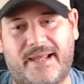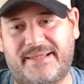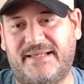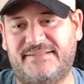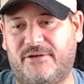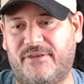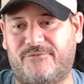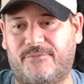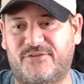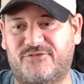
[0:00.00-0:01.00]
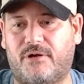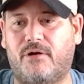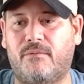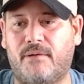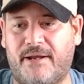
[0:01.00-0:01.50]
I can't tell that from this
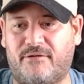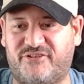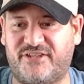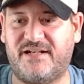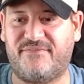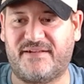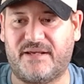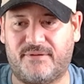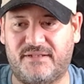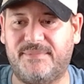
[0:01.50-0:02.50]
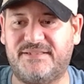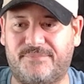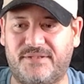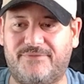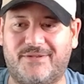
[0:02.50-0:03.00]
throw. I don't see anything that would lead me
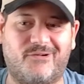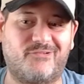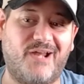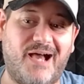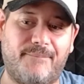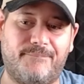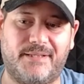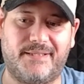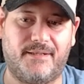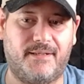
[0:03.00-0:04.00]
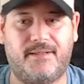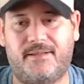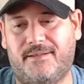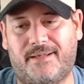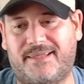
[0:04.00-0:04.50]
to believe that there's not, but
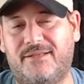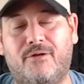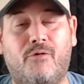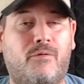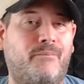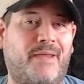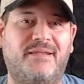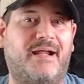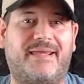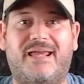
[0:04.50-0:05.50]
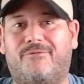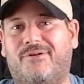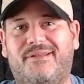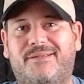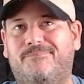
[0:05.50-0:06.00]
I can know, you know, I can't
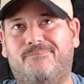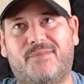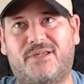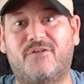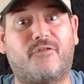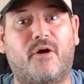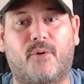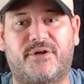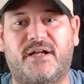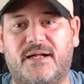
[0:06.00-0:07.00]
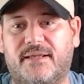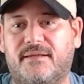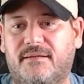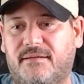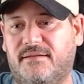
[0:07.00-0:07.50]
really confirm or deny,
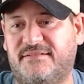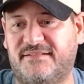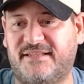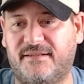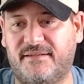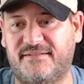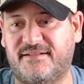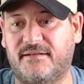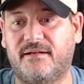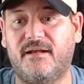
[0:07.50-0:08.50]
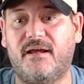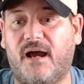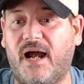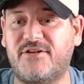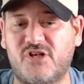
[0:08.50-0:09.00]
to say the least here.
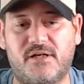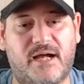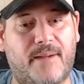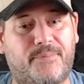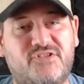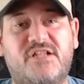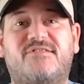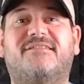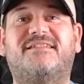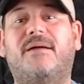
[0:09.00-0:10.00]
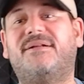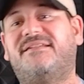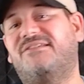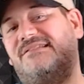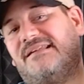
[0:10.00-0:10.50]
All right, y'all. I appreciate y'all's time and
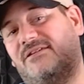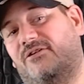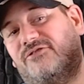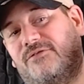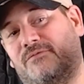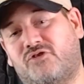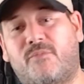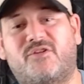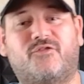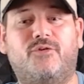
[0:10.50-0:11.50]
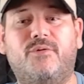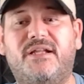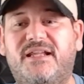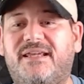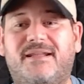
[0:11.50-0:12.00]
attention. Thank y'all so much for
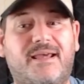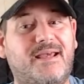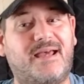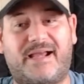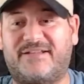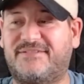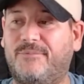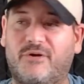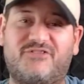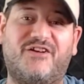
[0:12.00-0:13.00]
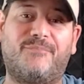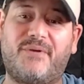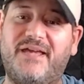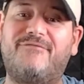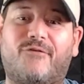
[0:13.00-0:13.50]
tuning in. I got some more stuff
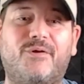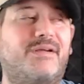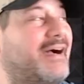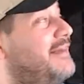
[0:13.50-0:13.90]
planned for you